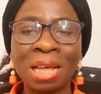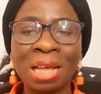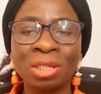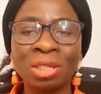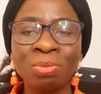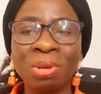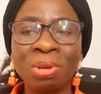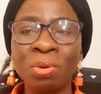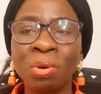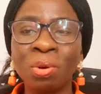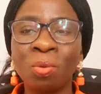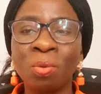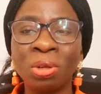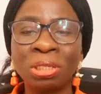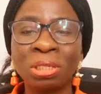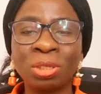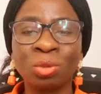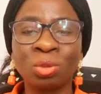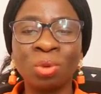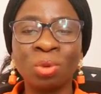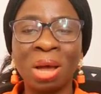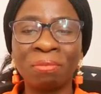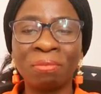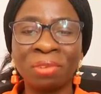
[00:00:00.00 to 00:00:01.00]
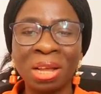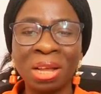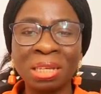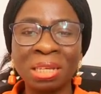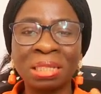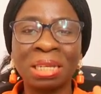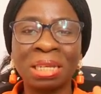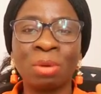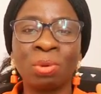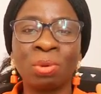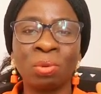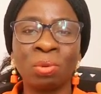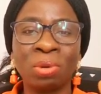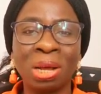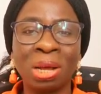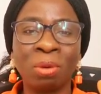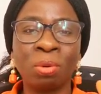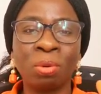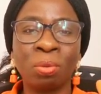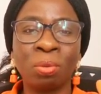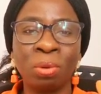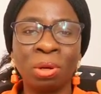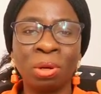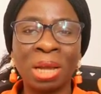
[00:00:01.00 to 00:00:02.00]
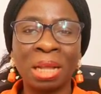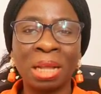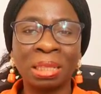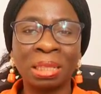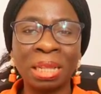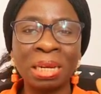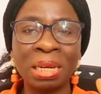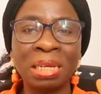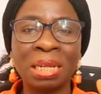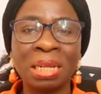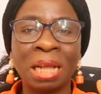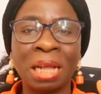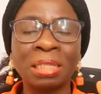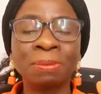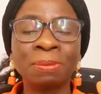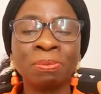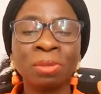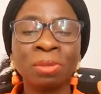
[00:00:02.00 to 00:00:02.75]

Assuming we want it to have the answer, we can tell it that,